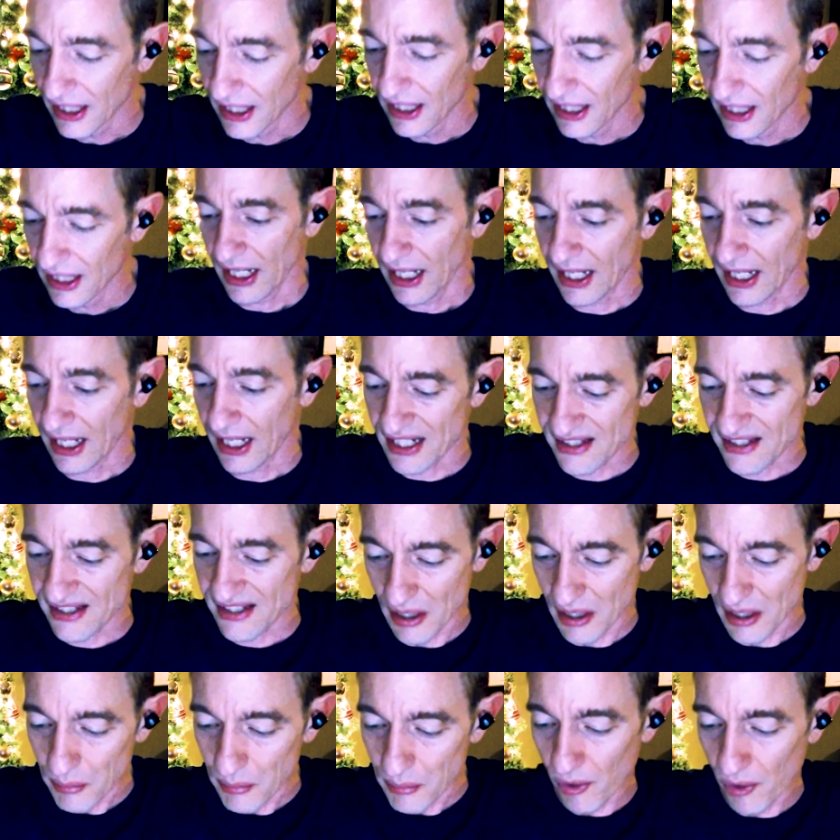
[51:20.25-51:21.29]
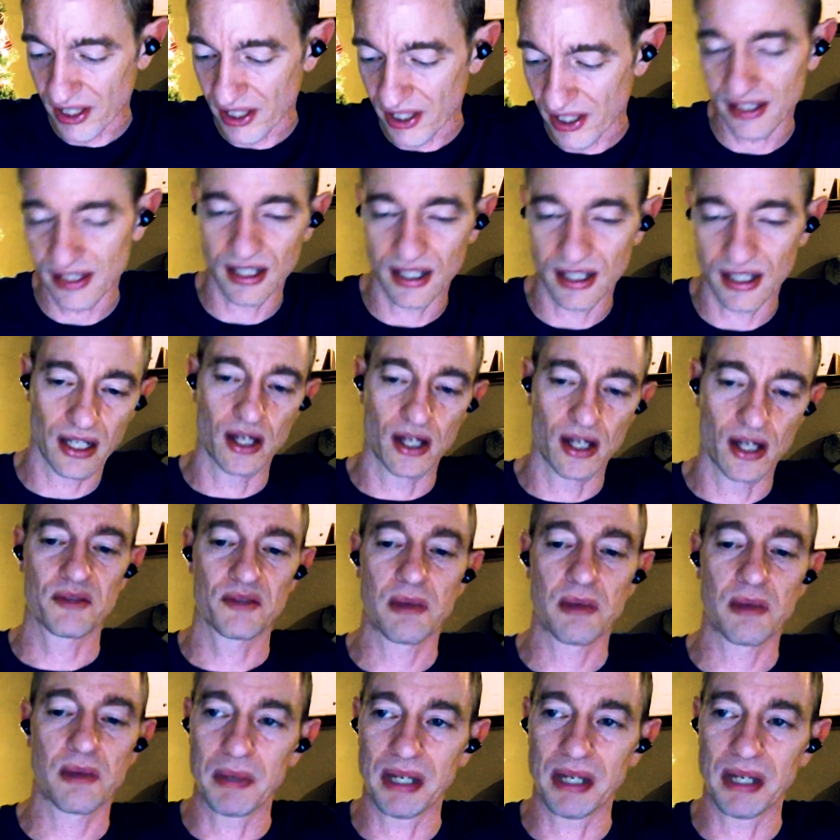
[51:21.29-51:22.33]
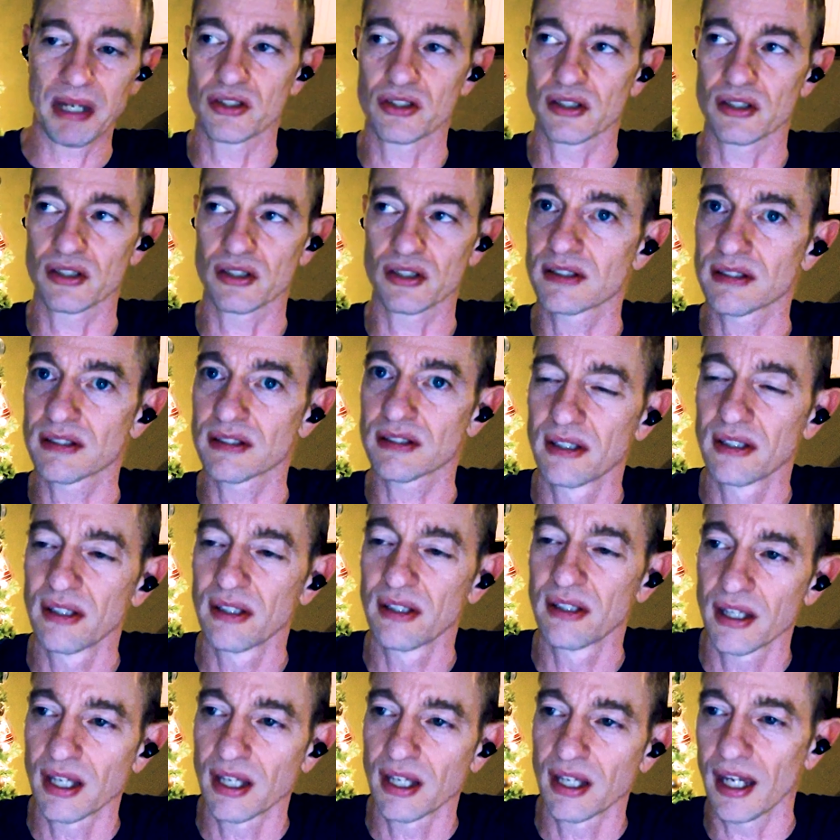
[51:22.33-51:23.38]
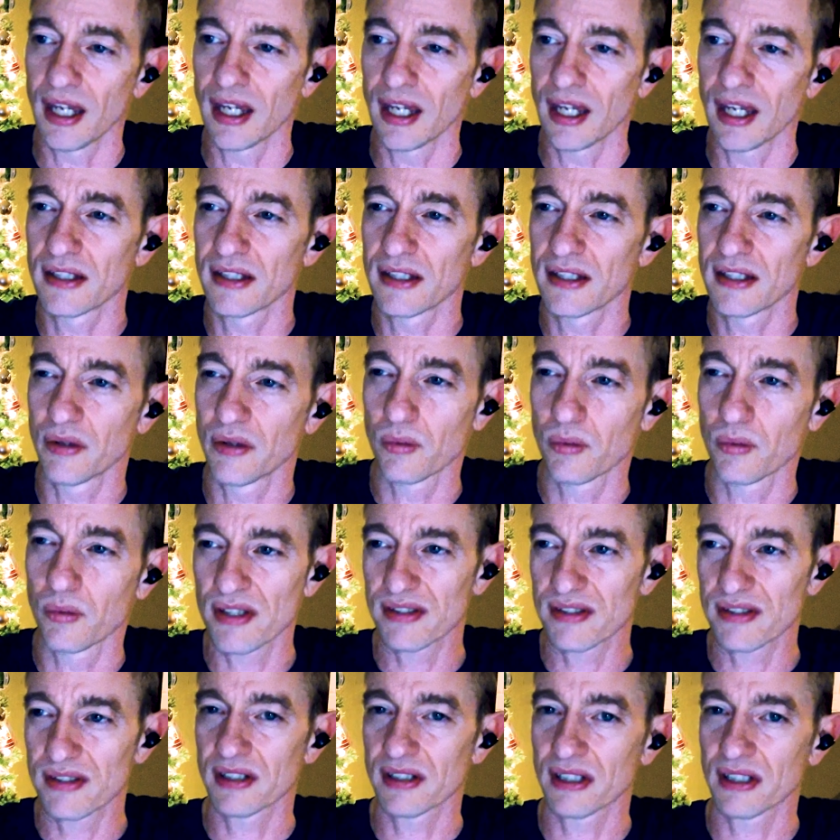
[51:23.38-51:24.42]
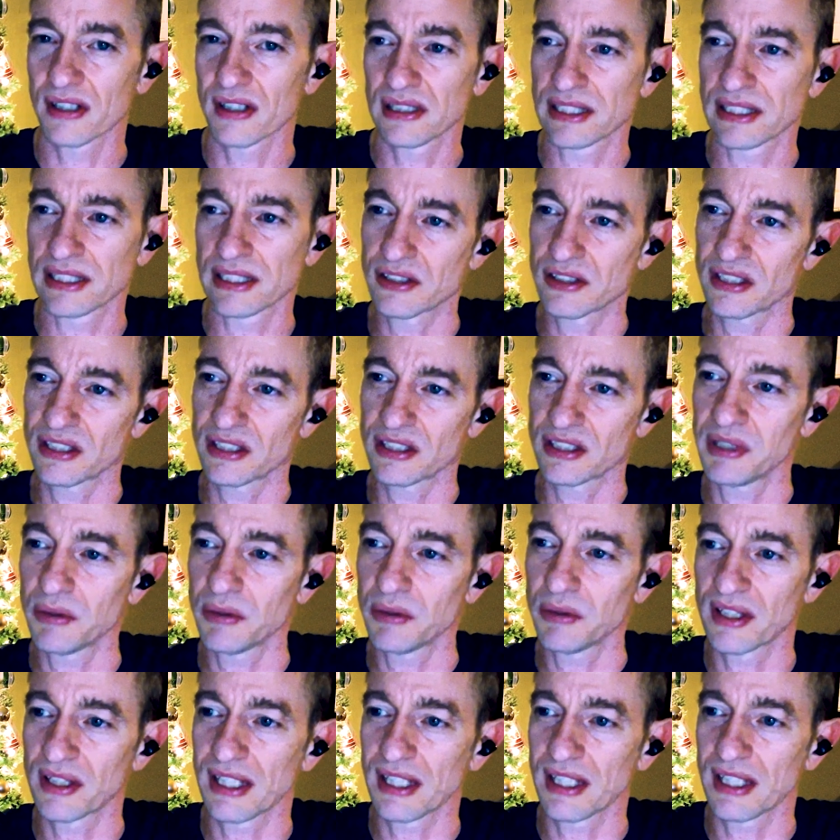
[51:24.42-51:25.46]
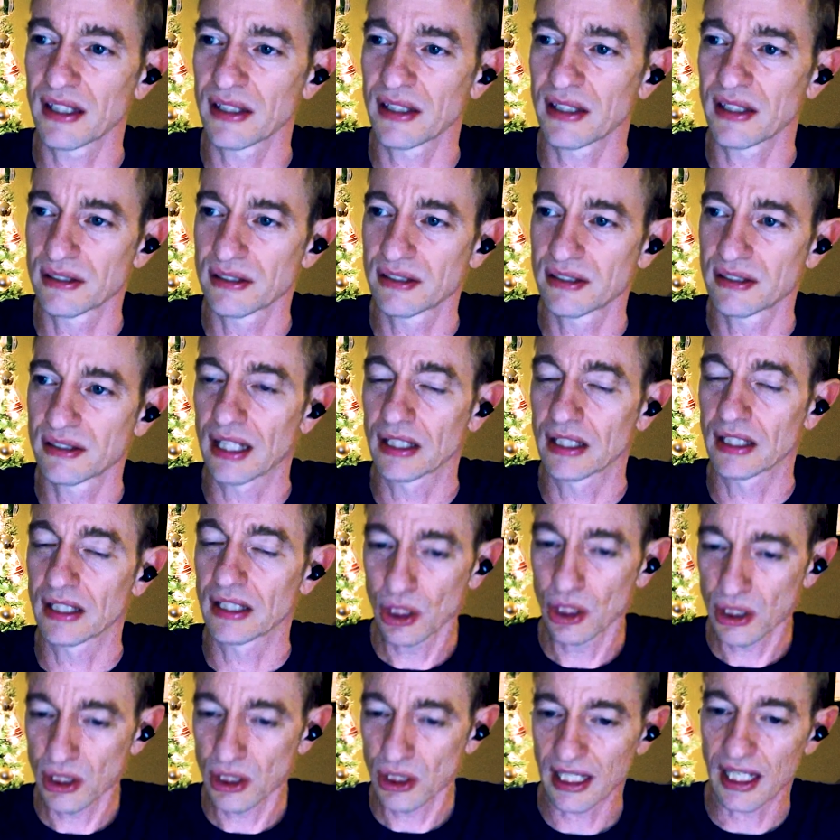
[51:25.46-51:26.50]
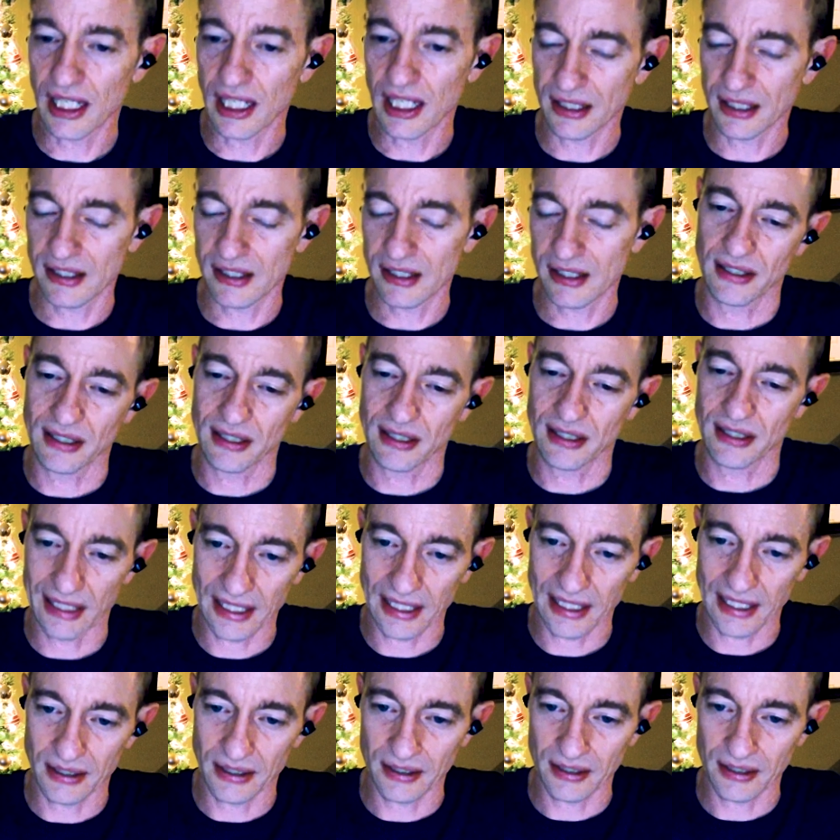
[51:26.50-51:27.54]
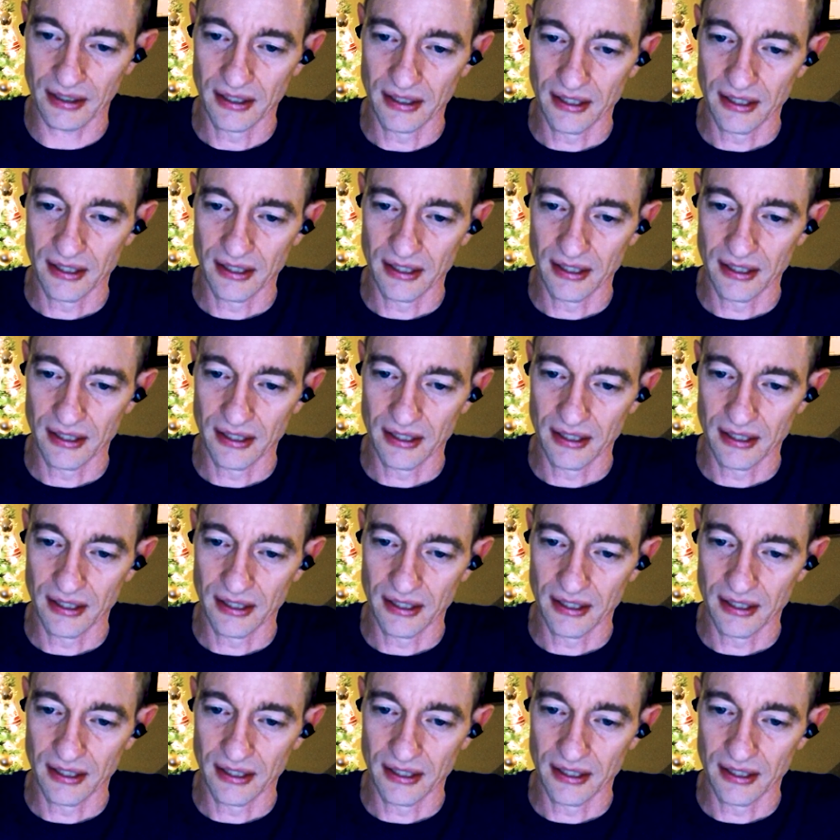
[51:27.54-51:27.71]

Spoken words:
And at some point in there, I lost my patience. And it wasn't clear to me what that looked like until later.